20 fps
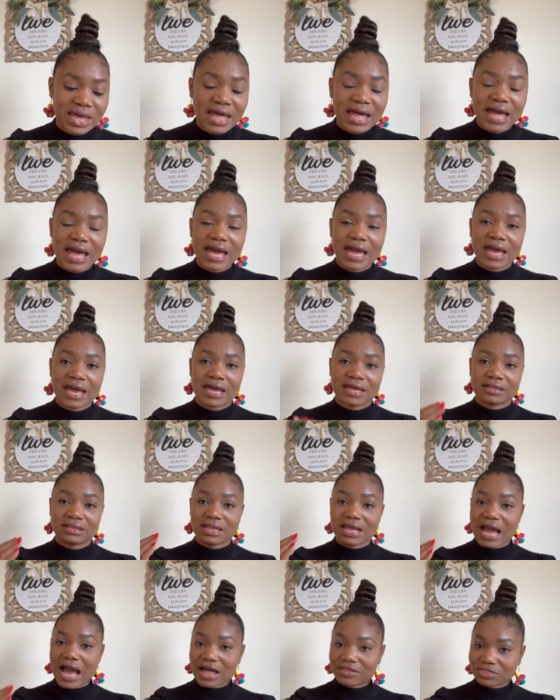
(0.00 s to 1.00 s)
And
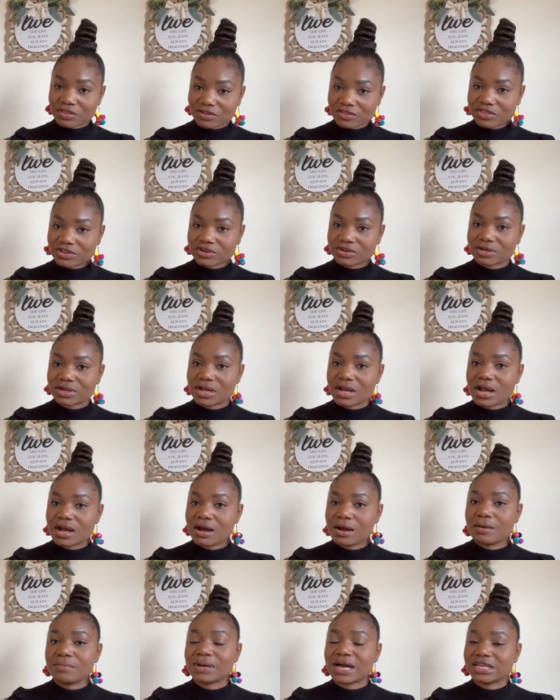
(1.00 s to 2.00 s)
another
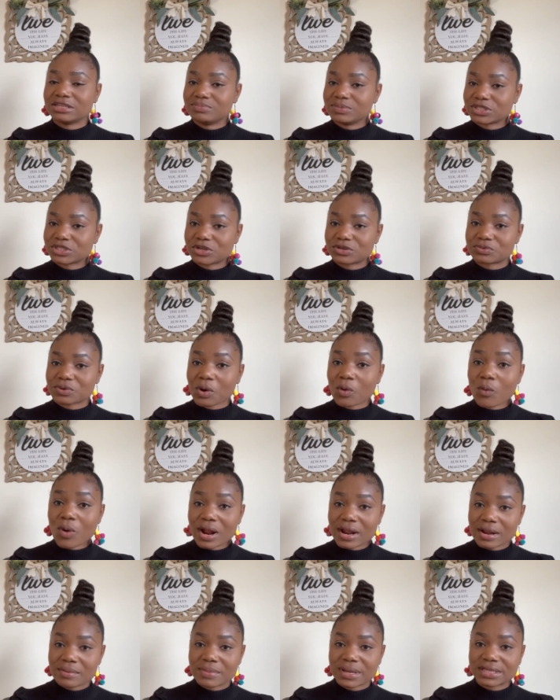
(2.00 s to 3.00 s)
admission
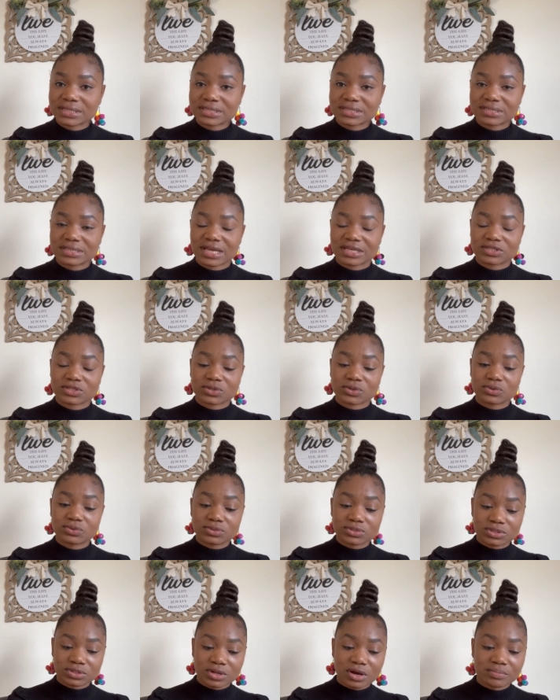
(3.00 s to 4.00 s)
requirement that
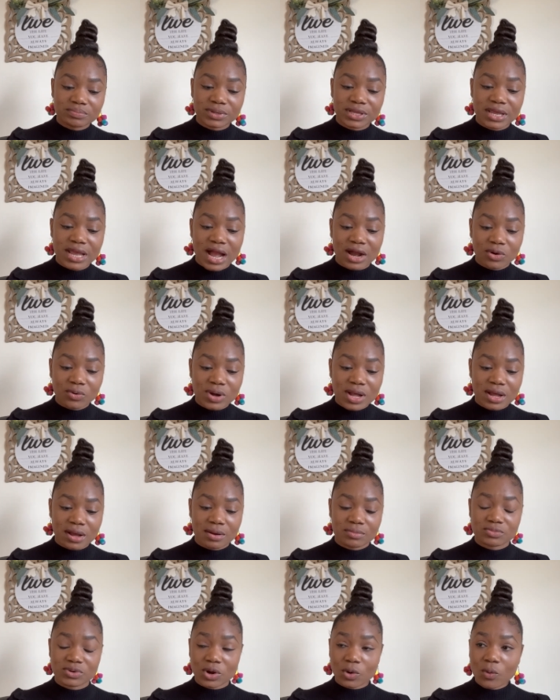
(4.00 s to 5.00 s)
schools normally
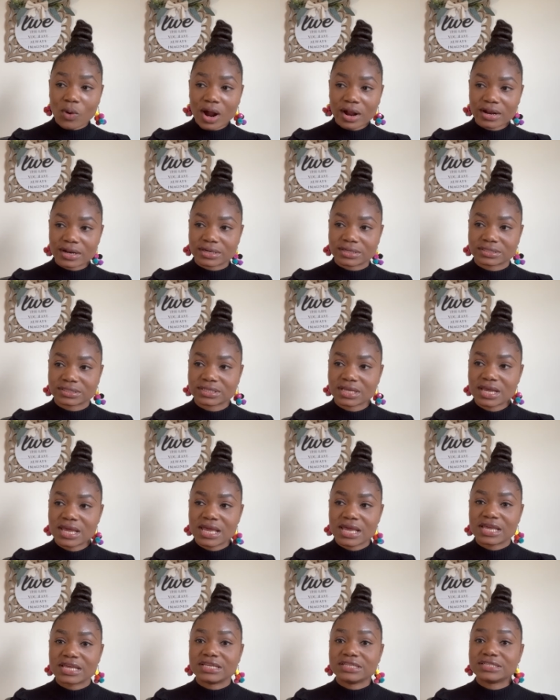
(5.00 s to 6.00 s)
requires
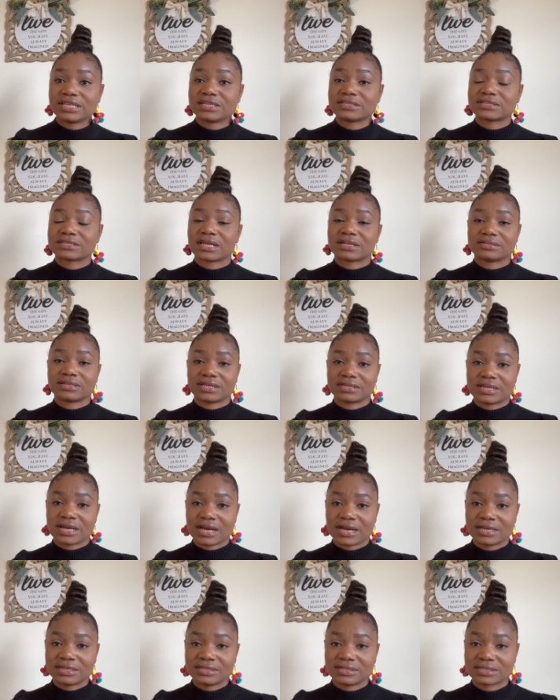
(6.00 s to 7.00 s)
is a
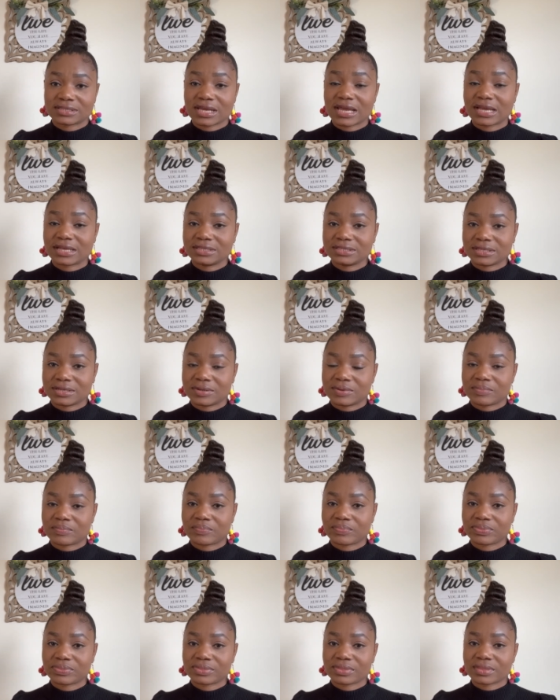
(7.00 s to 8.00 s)
standardized exam,
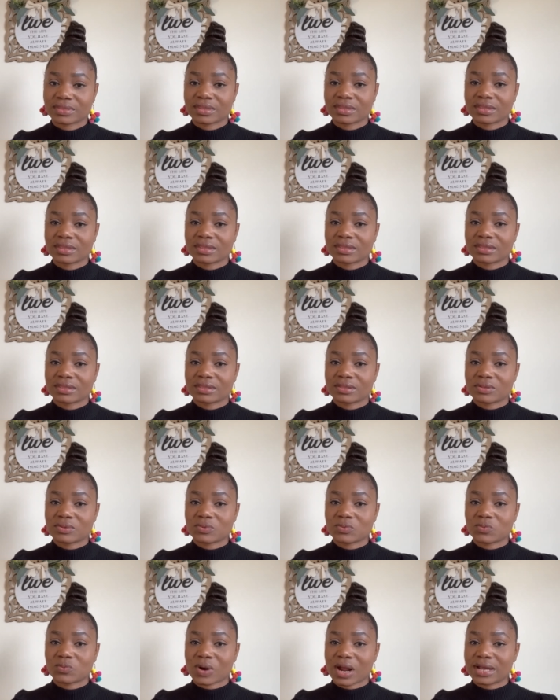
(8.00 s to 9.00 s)

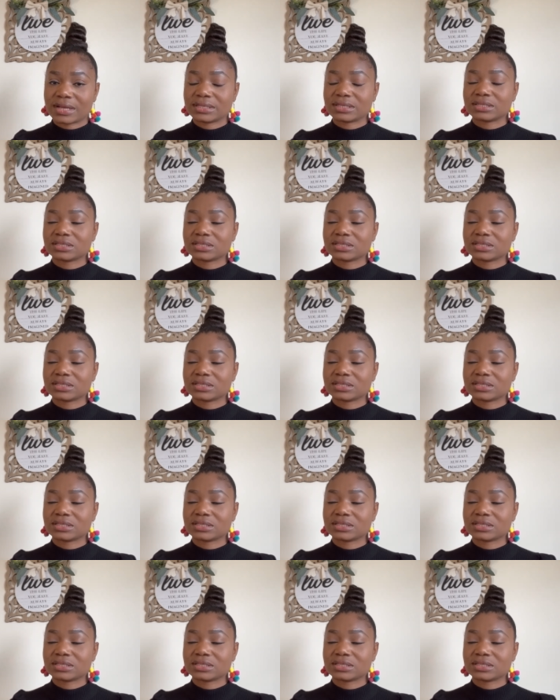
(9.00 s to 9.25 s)
right?